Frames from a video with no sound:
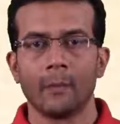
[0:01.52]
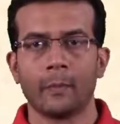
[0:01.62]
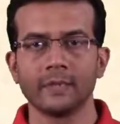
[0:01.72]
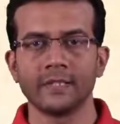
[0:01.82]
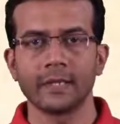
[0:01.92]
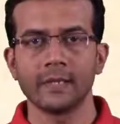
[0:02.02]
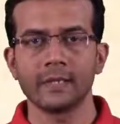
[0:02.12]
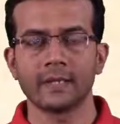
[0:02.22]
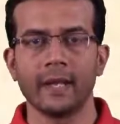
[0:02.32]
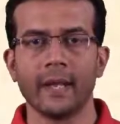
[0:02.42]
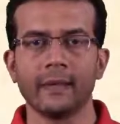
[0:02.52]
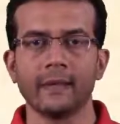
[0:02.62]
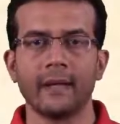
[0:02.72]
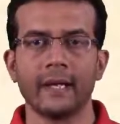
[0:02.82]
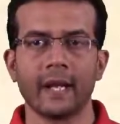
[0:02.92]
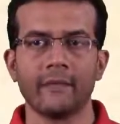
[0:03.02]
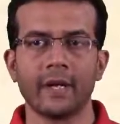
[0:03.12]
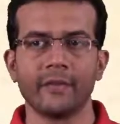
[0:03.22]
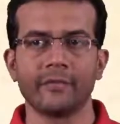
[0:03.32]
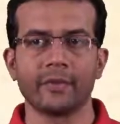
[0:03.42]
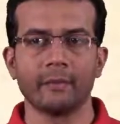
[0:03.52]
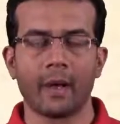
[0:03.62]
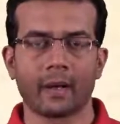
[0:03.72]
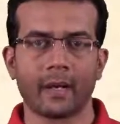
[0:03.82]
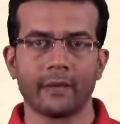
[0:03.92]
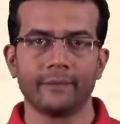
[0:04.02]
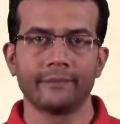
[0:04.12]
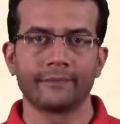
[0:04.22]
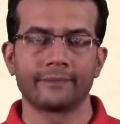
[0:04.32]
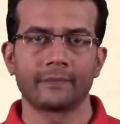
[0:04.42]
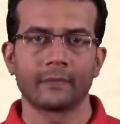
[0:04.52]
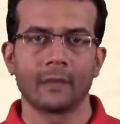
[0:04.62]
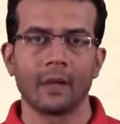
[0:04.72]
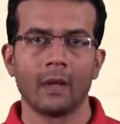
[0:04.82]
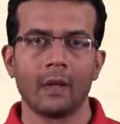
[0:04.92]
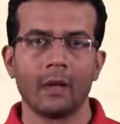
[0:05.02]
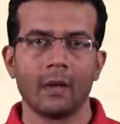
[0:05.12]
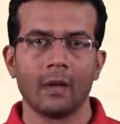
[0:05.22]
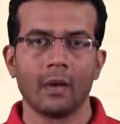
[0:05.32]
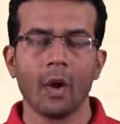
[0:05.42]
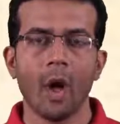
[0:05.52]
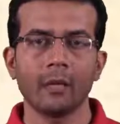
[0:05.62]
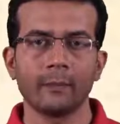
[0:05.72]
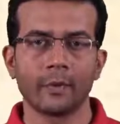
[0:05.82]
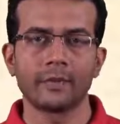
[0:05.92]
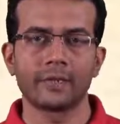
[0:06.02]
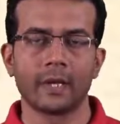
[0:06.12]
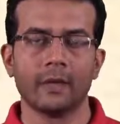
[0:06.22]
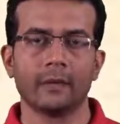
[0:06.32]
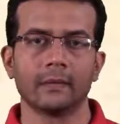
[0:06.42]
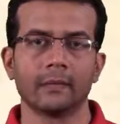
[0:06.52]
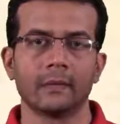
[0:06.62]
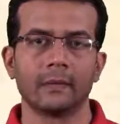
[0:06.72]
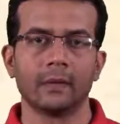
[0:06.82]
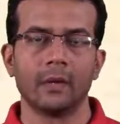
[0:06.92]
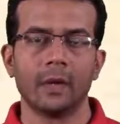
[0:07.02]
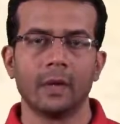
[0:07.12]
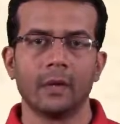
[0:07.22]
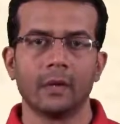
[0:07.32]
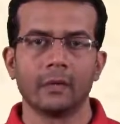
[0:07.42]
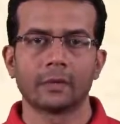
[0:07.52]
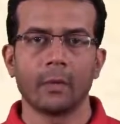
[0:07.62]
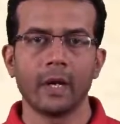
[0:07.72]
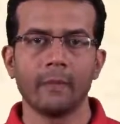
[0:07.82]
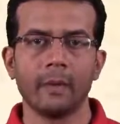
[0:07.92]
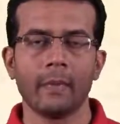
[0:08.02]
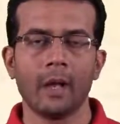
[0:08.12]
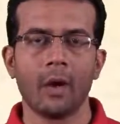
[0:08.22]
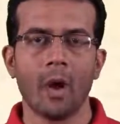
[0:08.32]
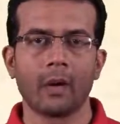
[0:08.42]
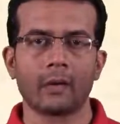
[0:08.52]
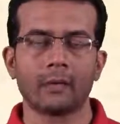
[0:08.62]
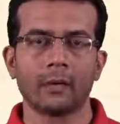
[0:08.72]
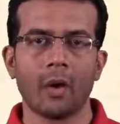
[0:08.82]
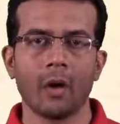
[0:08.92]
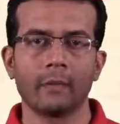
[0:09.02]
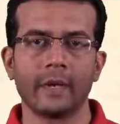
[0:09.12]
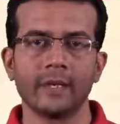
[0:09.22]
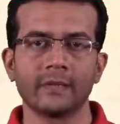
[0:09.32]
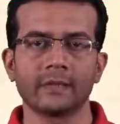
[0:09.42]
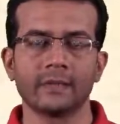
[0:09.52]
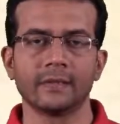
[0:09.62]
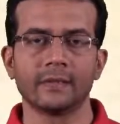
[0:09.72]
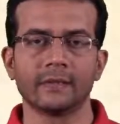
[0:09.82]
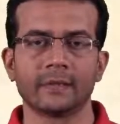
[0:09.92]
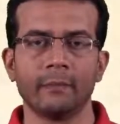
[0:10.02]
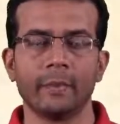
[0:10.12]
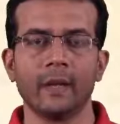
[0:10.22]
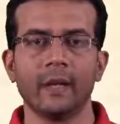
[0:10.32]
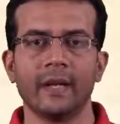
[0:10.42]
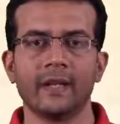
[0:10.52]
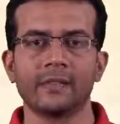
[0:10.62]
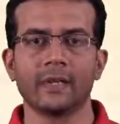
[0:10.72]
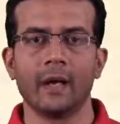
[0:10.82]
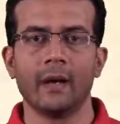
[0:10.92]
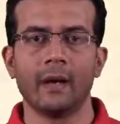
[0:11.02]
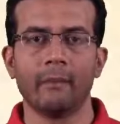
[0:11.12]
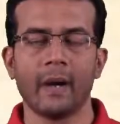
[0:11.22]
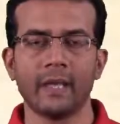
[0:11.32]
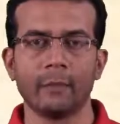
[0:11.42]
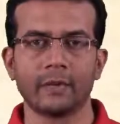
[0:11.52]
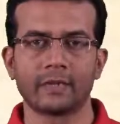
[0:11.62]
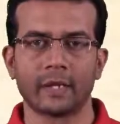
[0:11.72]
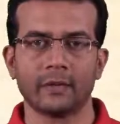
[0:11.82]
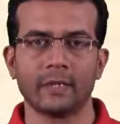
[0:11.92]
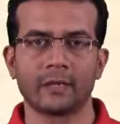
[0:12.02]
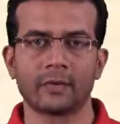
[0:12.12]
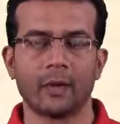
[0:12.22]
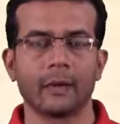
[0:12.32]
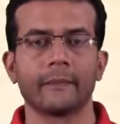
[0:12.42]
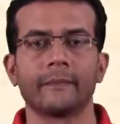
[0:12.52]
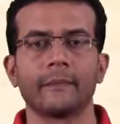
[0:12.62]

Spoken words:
positions in derivatives market. Long position. So what do you mean by long? Long means simple, it is a buy position, that's all.